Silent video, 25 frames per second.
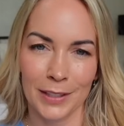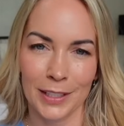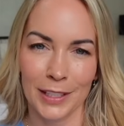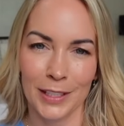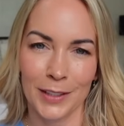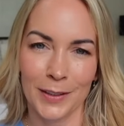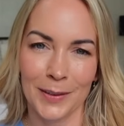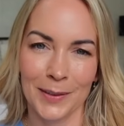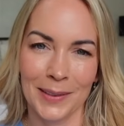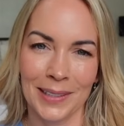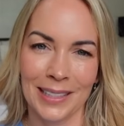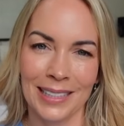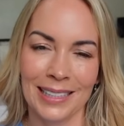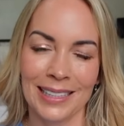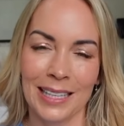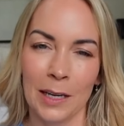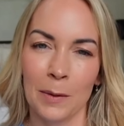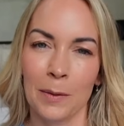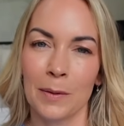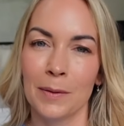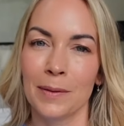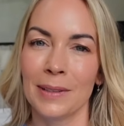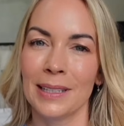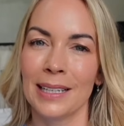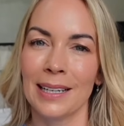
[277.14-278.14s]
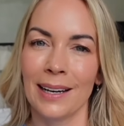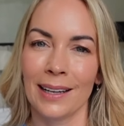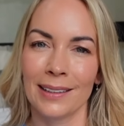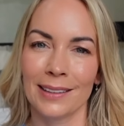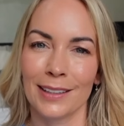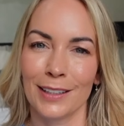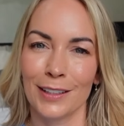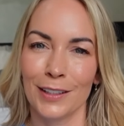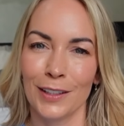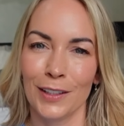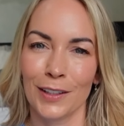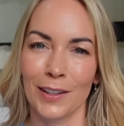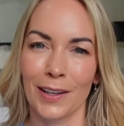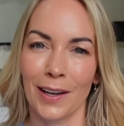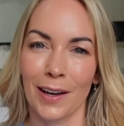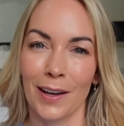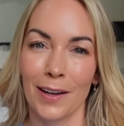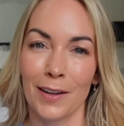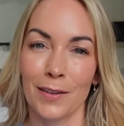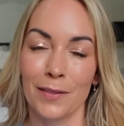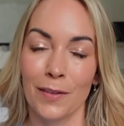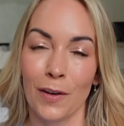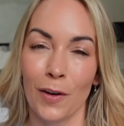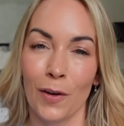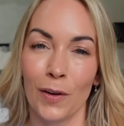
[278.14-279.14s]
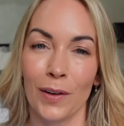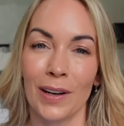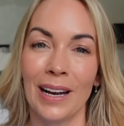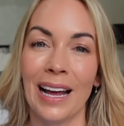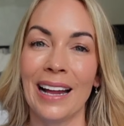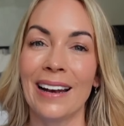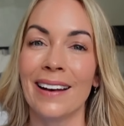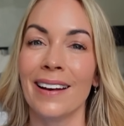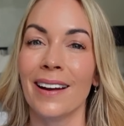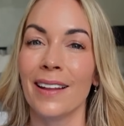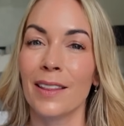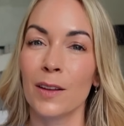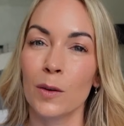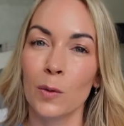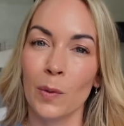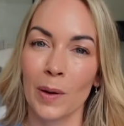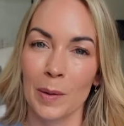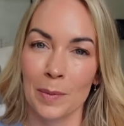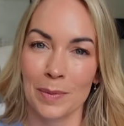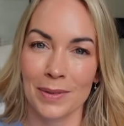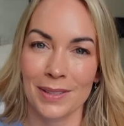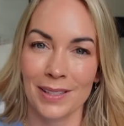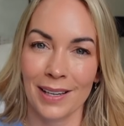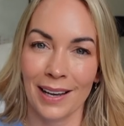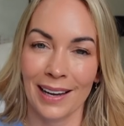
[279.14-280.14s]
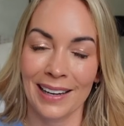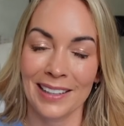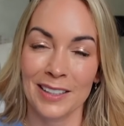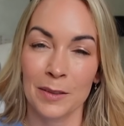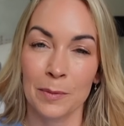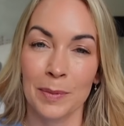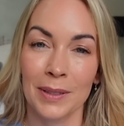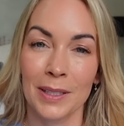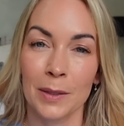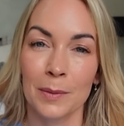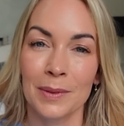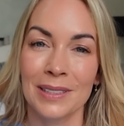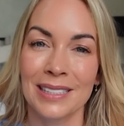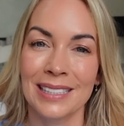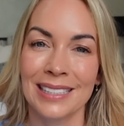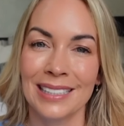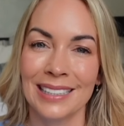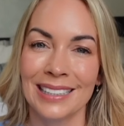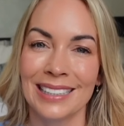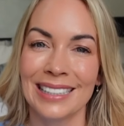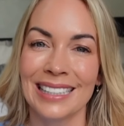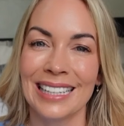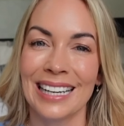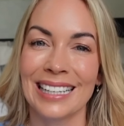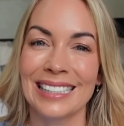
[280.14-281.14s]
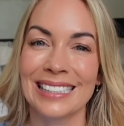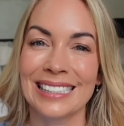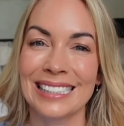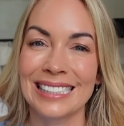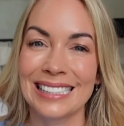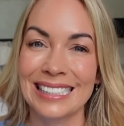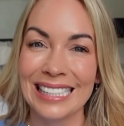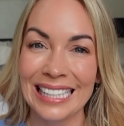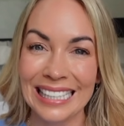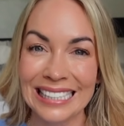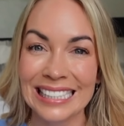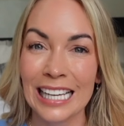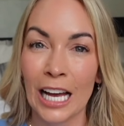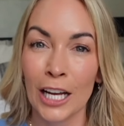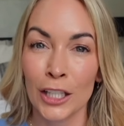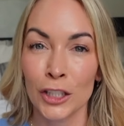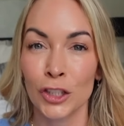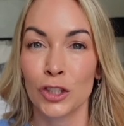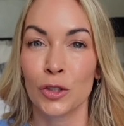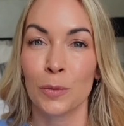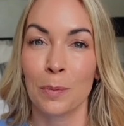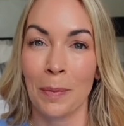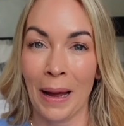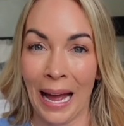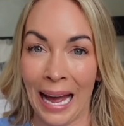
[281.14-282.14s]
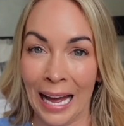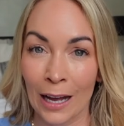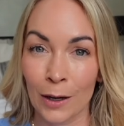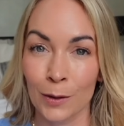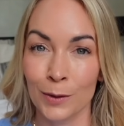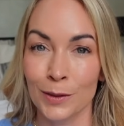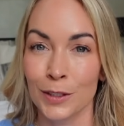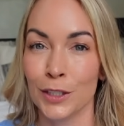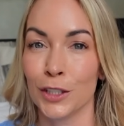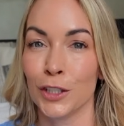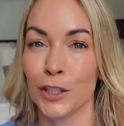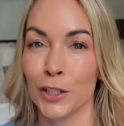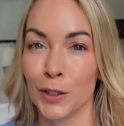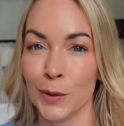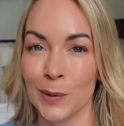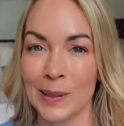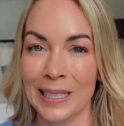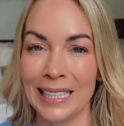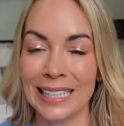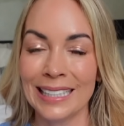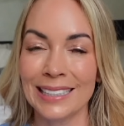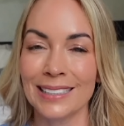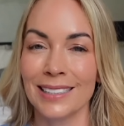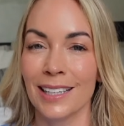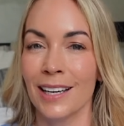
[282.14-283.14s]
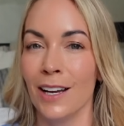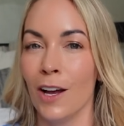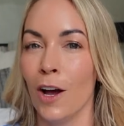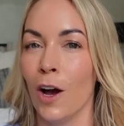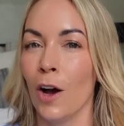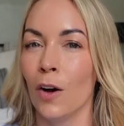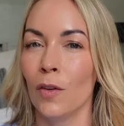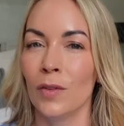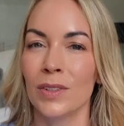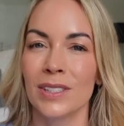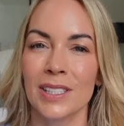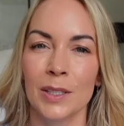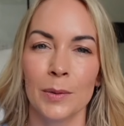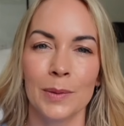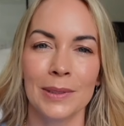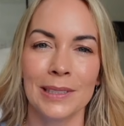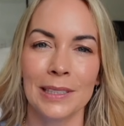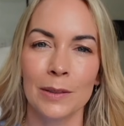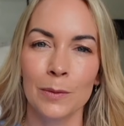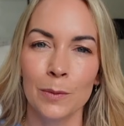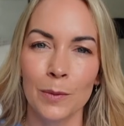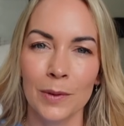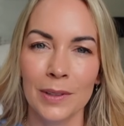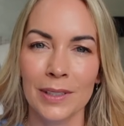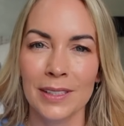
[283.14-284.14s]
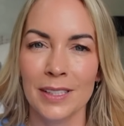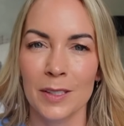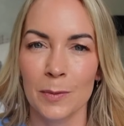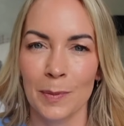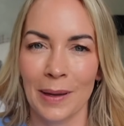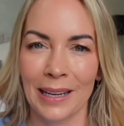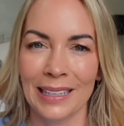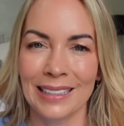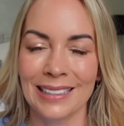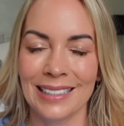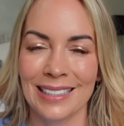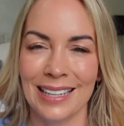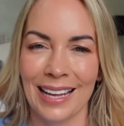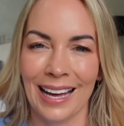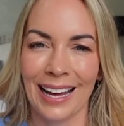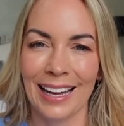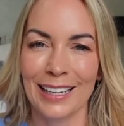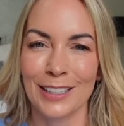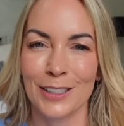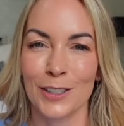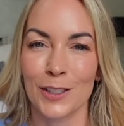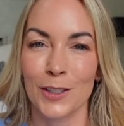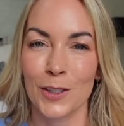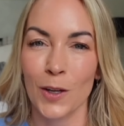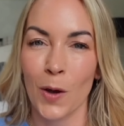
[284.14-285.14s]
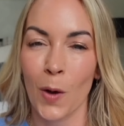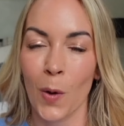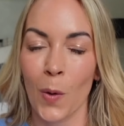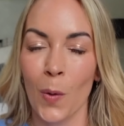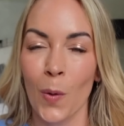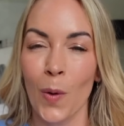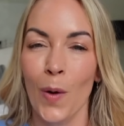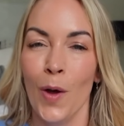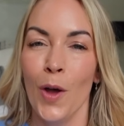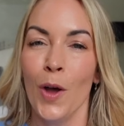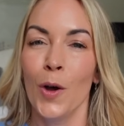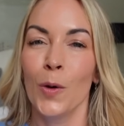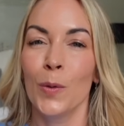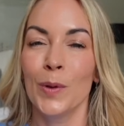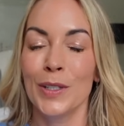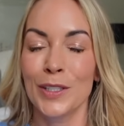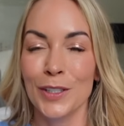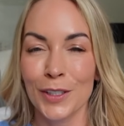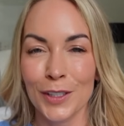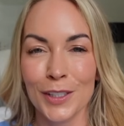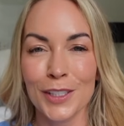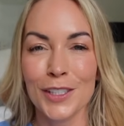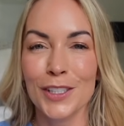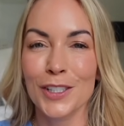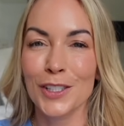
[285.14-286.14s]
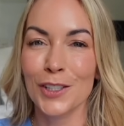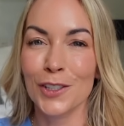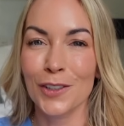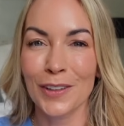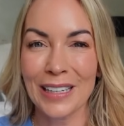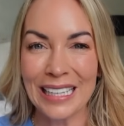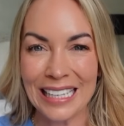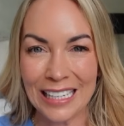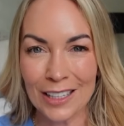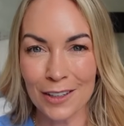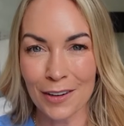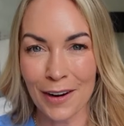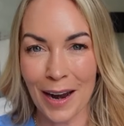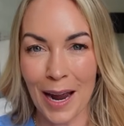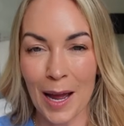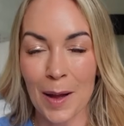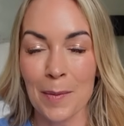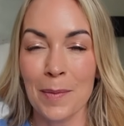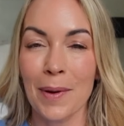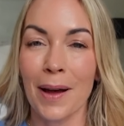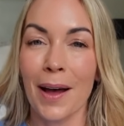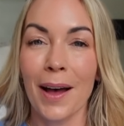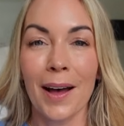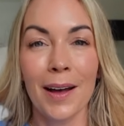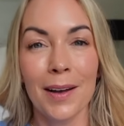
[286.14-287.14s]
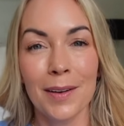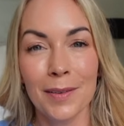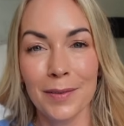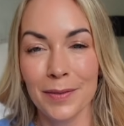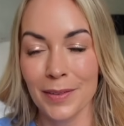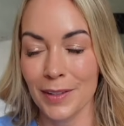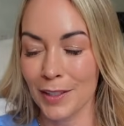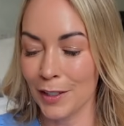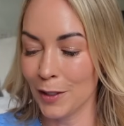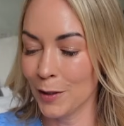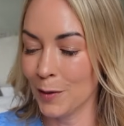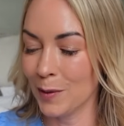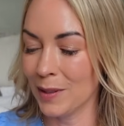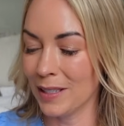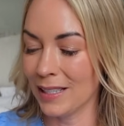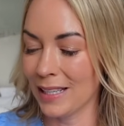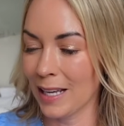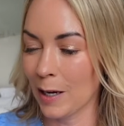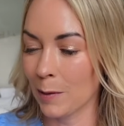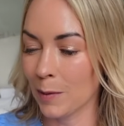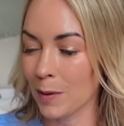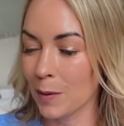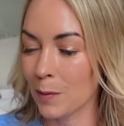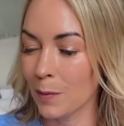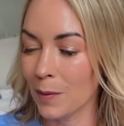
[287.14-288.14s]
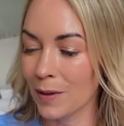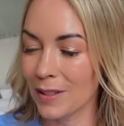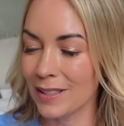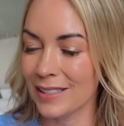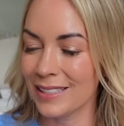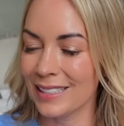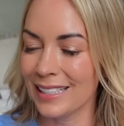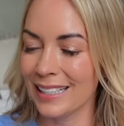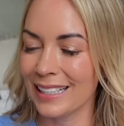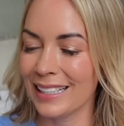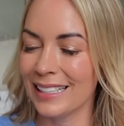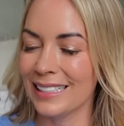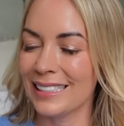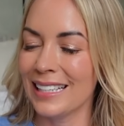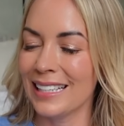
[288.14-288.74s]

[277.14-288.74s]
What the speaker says: a unit that we really liked the look of on another website, but it was nearly a £600 unit. Obviously we didn't want to spend that, so we took a screen grab of the unit that we wanted.